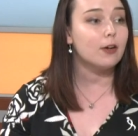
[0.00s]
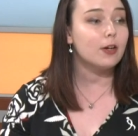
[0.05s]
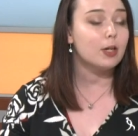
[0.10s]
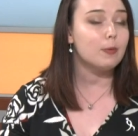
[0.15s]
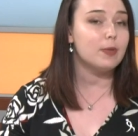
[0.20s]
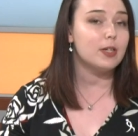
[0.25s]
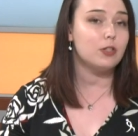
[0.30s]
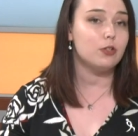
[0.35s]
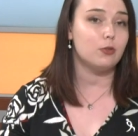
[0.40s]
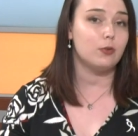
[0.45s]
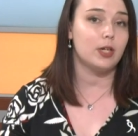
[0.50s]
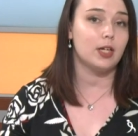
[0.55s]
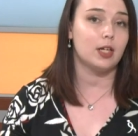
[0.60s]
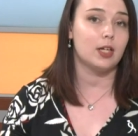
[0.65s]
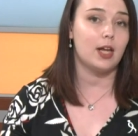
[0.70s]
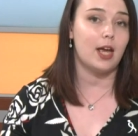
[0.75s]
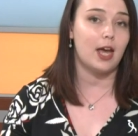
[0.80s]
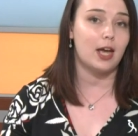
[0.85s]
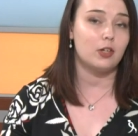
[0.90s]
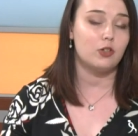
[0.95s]
are going to be doing
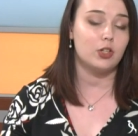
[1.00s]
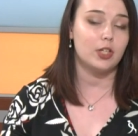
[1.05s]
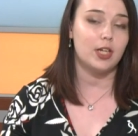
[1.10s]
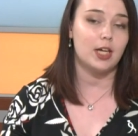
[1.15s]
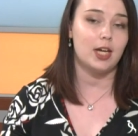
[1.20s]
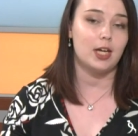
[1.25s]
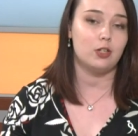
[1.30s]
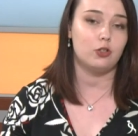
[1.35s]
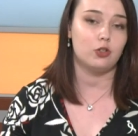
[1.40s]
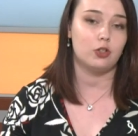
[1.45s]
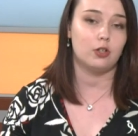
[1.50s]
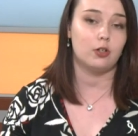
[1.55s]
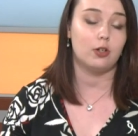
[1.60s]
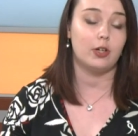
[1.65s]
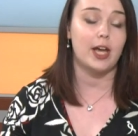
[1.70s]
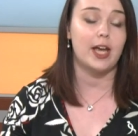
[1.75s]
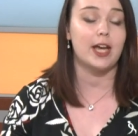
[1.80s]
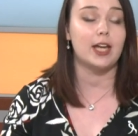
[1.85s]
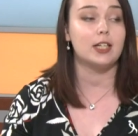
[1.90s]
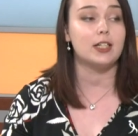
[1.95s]
an educational
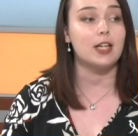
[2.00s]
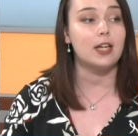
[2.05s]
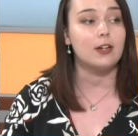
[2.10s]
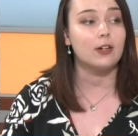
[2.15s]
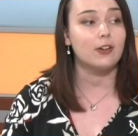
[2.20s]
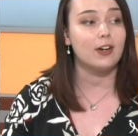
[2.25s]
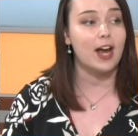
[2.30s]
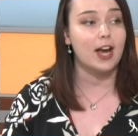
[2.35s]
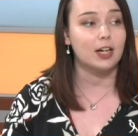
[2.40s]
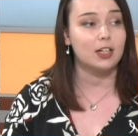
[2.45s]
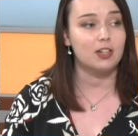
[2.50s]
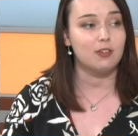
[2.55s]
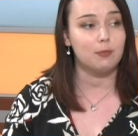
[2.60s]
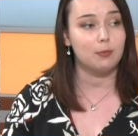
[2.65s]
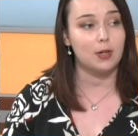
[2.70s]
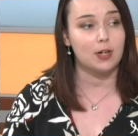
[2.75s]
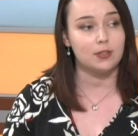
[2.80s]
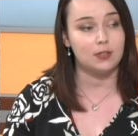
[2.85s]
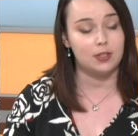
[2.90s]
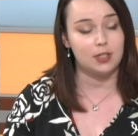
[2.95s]
and interactive
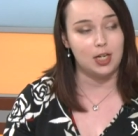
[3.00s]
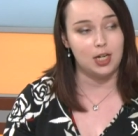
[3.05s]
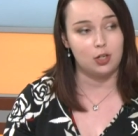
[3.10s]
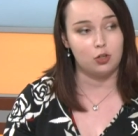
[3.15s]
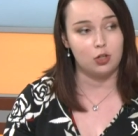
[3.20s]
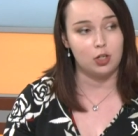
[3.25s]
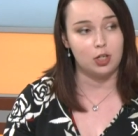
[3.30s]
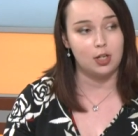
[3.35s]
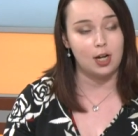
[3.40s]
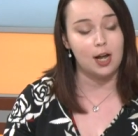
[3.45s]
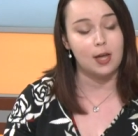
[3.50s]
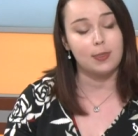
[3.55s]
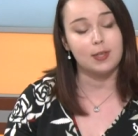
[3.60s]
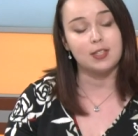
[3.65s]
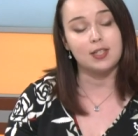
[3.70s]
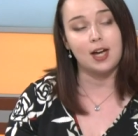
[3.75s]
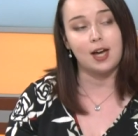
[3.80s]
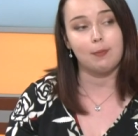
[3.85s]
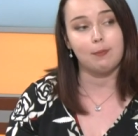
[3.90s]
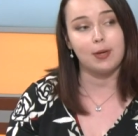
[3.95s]
presentation on the
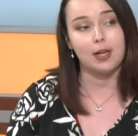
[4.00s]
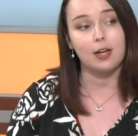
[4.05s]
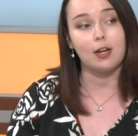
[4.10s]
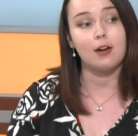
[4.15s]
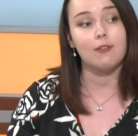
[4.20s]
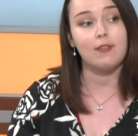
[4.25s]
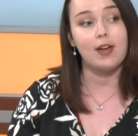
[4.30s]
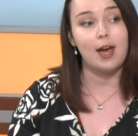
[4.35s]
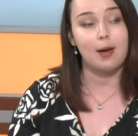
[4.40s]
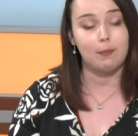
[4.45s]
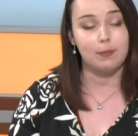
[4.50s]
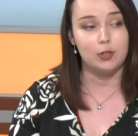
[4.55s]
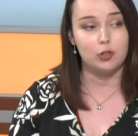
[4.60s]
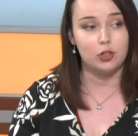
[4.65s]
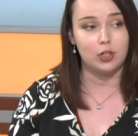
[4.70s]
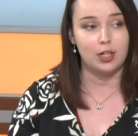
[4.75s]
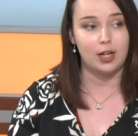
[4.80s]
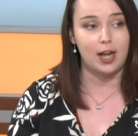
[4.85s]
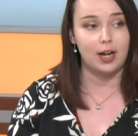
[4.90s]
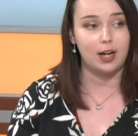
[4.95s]
topic of
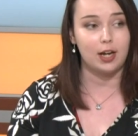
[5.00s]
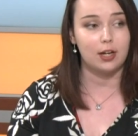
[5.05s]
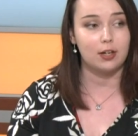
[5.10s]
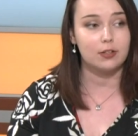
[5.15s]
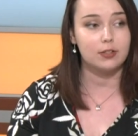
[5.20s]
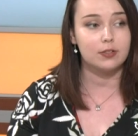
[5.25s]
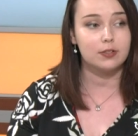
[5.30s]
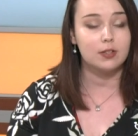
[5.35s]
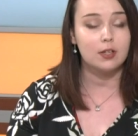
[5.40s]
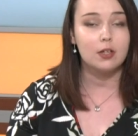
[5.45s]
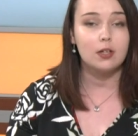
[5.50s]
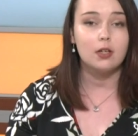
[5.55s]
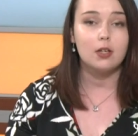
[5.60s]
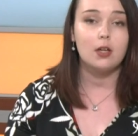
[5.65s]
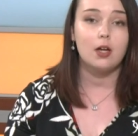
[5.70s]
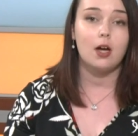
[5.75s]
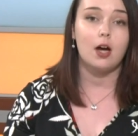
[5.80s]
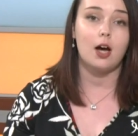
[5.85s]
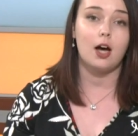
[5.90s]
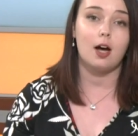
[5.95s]
epigenetics.
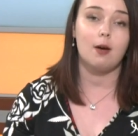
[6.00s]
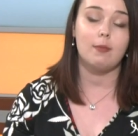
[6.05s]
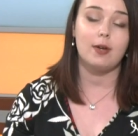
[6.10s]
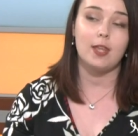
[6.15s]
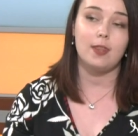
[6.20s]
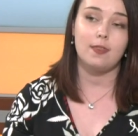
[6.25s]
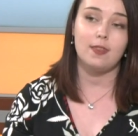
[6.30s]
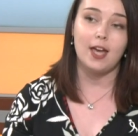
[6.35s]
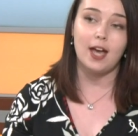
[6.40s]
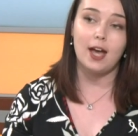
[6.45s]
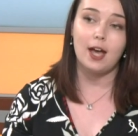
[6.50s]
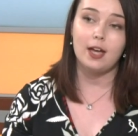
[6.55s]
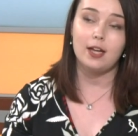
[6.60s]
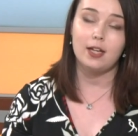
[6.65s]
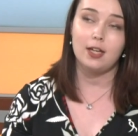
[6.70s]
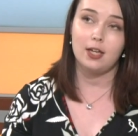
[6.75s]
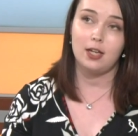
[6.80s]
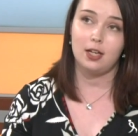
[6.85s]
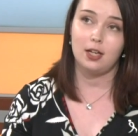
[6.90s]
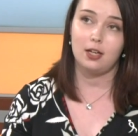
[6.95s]
Um, and that
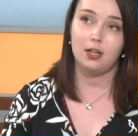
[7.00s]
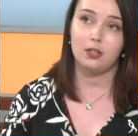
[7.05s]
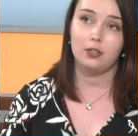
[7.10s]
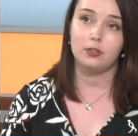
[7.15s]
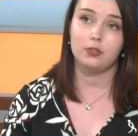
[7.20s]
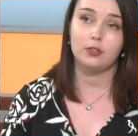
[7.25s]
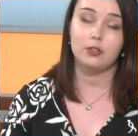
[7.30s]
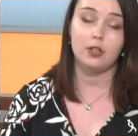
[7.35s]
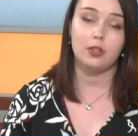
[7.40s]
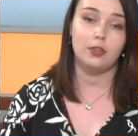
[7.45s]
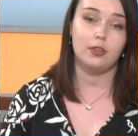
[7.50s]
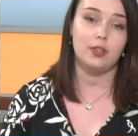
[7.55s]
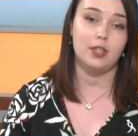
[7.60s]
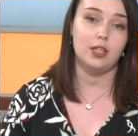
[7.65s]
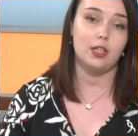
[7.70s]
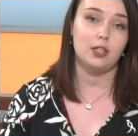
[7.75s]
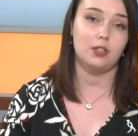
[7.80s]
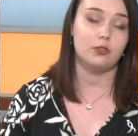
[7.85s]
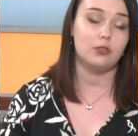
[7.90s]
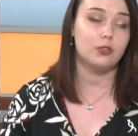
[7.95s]
is
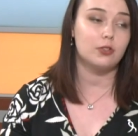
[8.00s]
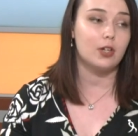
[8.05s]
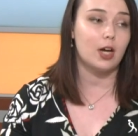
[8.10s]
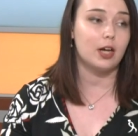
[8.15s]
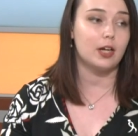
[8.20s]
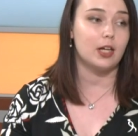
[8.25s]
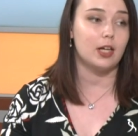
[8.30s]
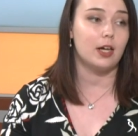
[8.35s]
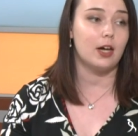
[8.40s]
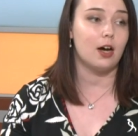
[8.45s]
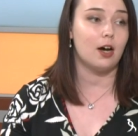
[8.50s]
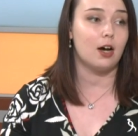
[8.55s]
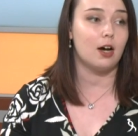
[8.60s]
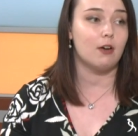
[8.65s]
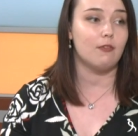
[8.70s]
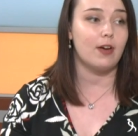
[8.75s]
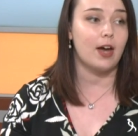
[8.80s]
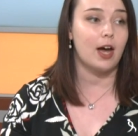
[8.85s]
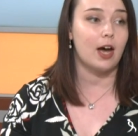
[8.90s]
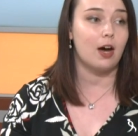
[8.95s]
the study
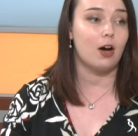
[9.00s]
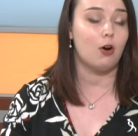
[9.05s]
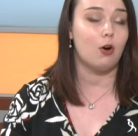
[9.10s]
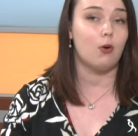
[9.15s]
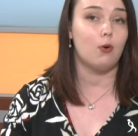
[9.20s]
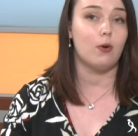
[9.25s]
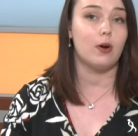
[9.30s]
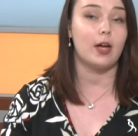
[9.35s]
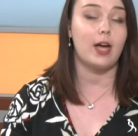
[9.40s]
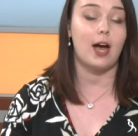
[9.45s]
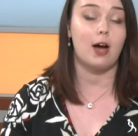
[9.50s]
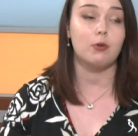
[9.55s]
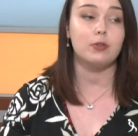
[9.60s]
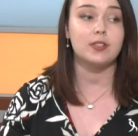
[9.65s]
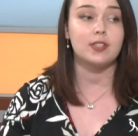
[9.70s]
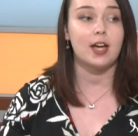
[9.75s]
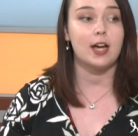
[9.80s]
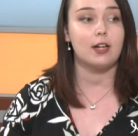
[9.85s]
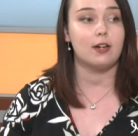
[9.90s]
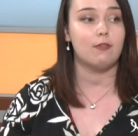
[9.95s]
of how
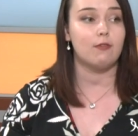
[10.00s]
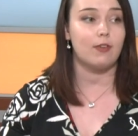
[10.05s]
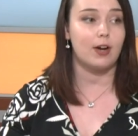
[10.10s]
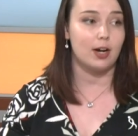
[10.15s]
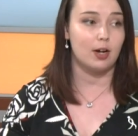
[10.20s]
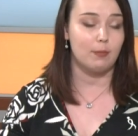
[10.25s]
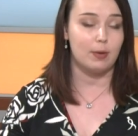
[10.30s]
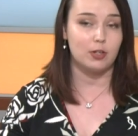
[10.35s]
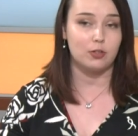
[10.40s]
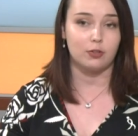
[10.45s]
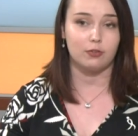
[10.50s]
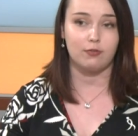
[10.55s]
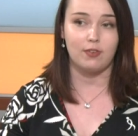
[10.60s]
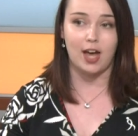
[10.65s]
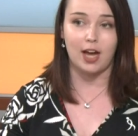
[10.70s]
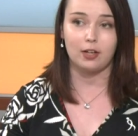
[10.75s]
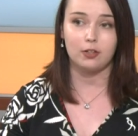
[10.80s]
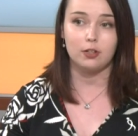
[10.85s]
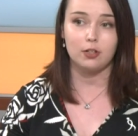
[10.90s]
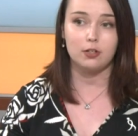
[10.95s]
outside environmental
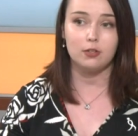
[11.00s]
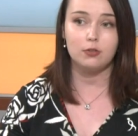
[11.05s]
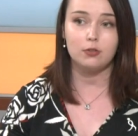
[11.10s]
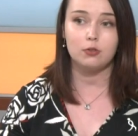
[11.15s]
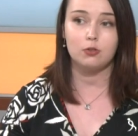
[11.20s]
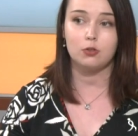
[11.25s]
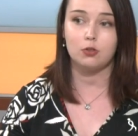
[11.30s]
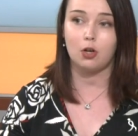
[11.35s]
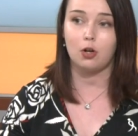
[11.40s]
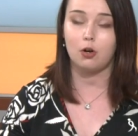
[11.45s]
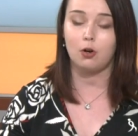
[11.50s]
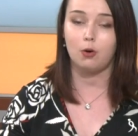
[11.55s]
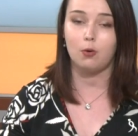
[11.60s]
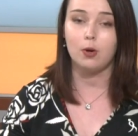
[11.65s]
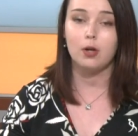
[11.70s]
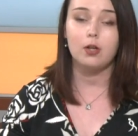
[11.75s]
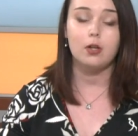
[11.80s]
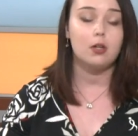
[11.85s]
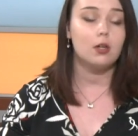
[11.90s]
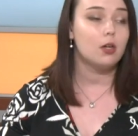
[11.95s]
factors, so
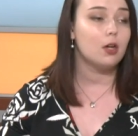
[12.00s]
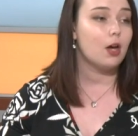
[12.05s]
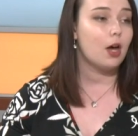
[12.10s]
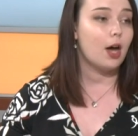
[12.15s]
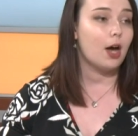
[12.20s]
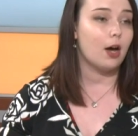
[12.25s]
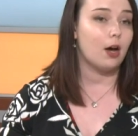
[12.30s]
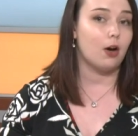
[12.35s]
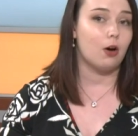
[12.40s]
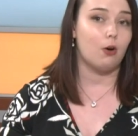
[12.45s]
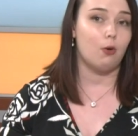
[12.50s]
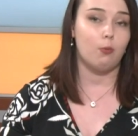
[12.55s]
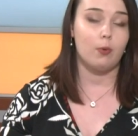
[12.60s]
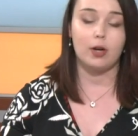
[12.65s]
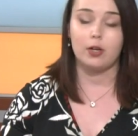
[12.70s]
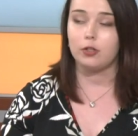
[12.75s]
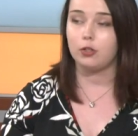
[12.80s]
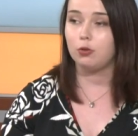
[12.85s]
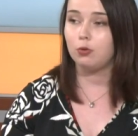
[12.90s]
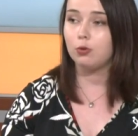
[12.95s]
how
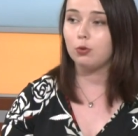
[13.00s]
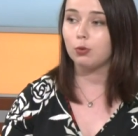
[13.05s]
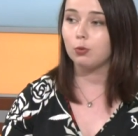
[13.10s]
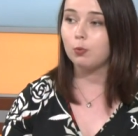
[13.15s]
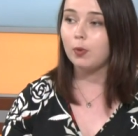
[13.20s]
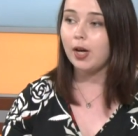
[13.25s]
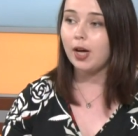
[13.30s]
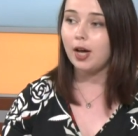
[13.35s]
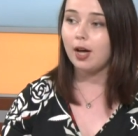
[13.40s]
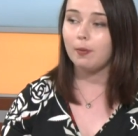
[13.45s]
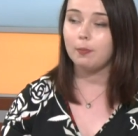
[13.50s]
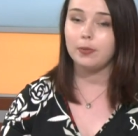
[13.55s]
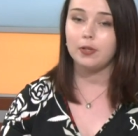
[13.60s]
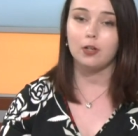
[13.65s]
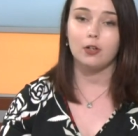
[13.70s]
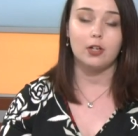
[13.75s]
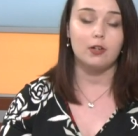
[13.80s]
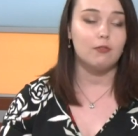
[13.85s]
where you grew up, your